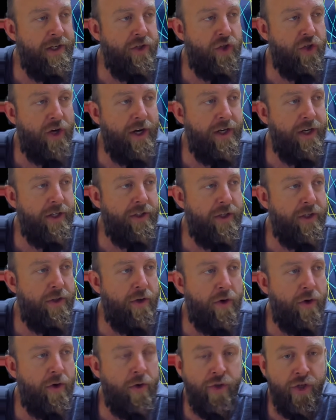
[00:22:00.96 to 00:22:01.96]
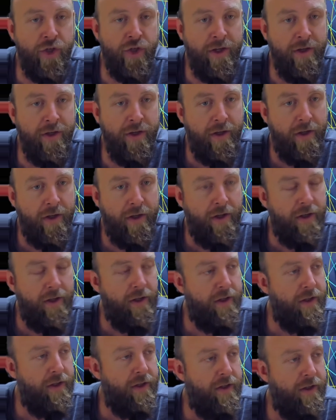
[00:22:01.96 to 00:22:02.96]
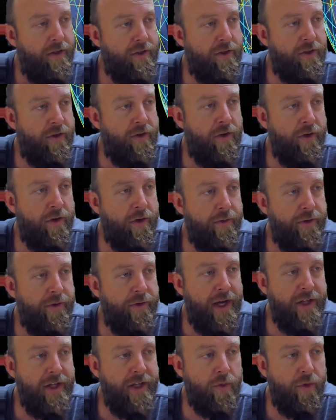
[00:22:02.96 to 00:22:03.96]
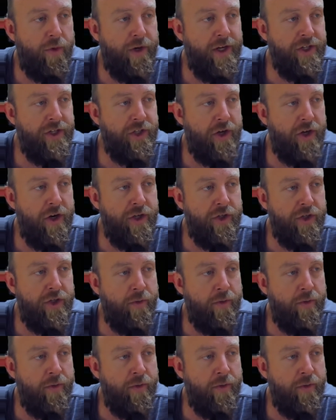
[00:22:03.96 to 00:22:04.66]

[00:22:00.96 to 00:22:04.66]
draining into the ocean. So that's when I started to